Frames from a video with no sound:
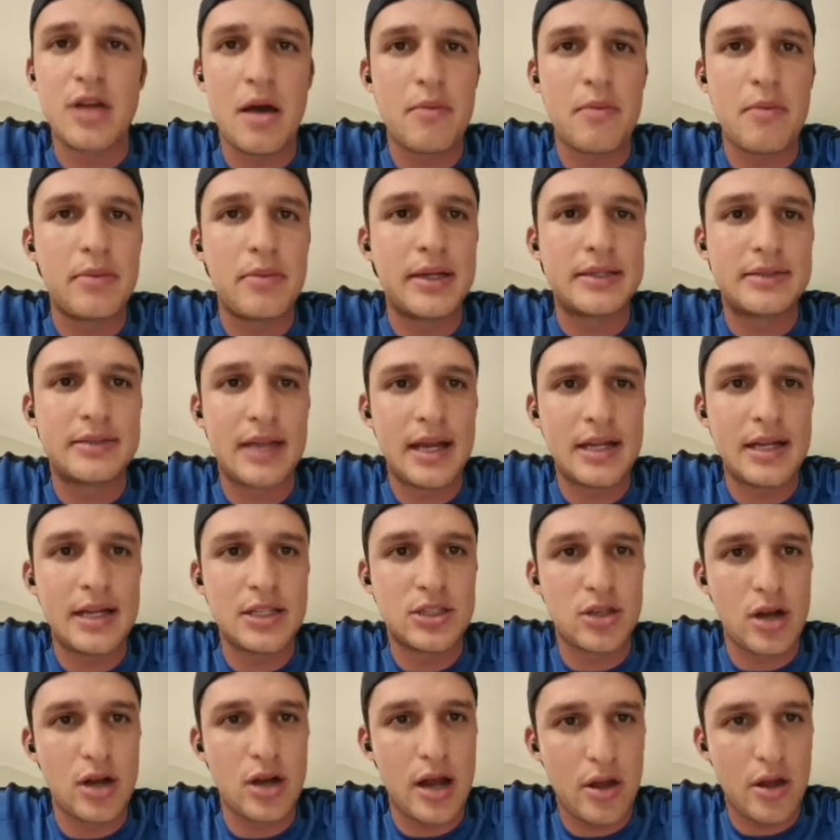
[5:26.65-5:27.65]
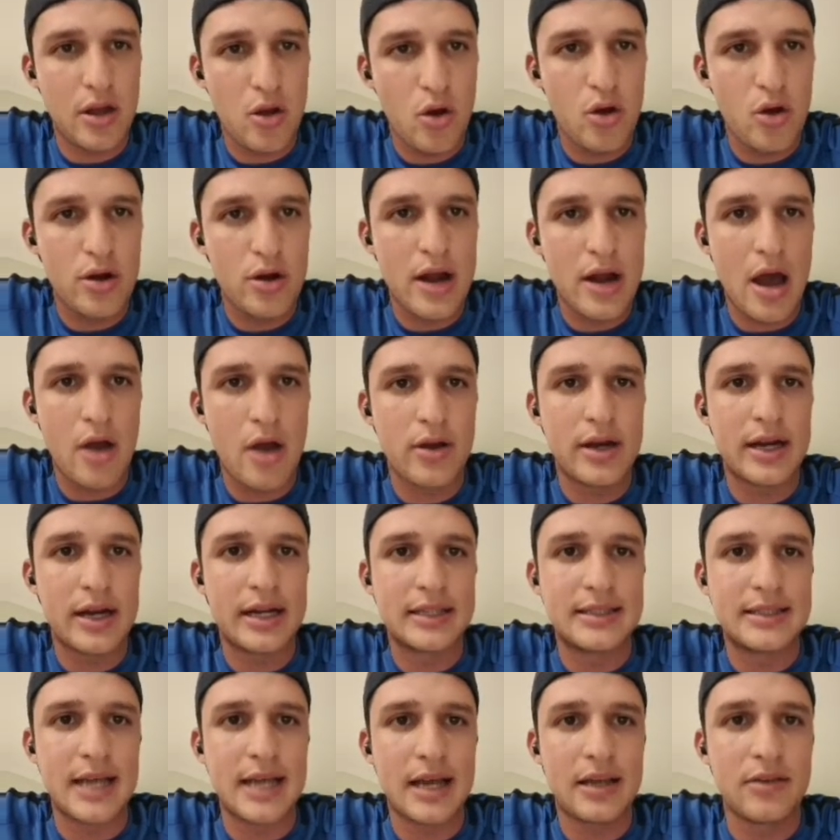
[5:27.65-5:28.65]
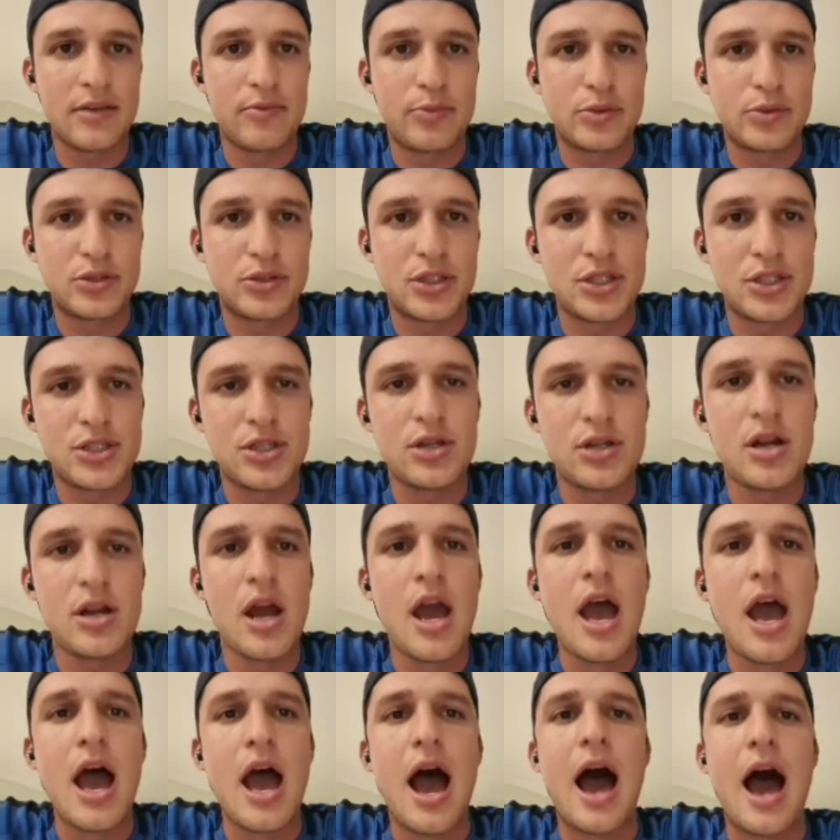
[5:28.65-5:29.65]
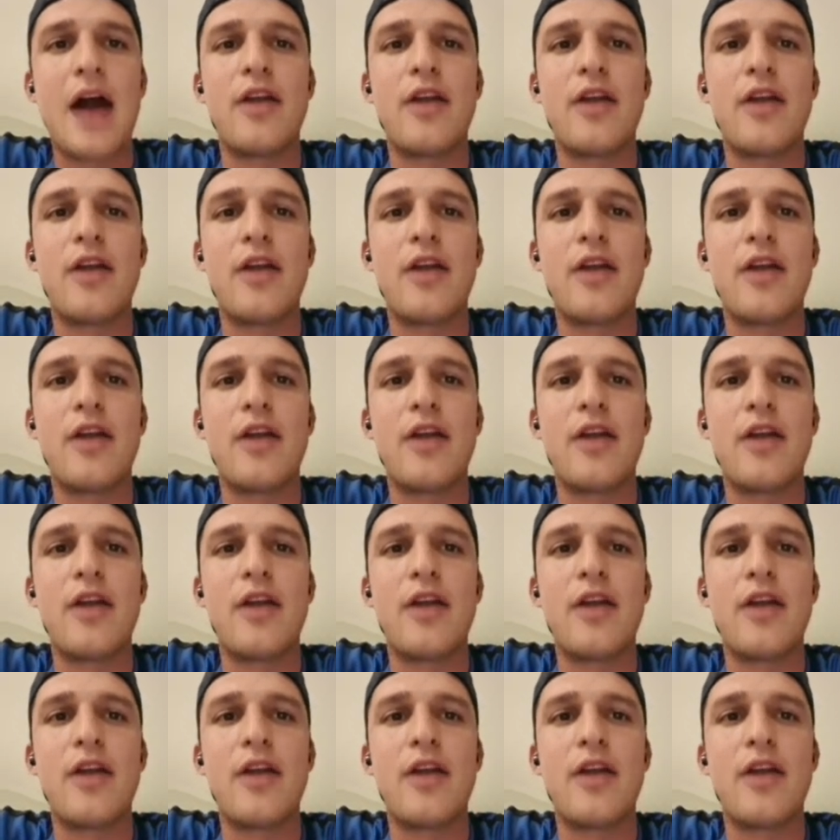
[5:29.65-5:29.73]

number 10 is gonna go now in an attacking position.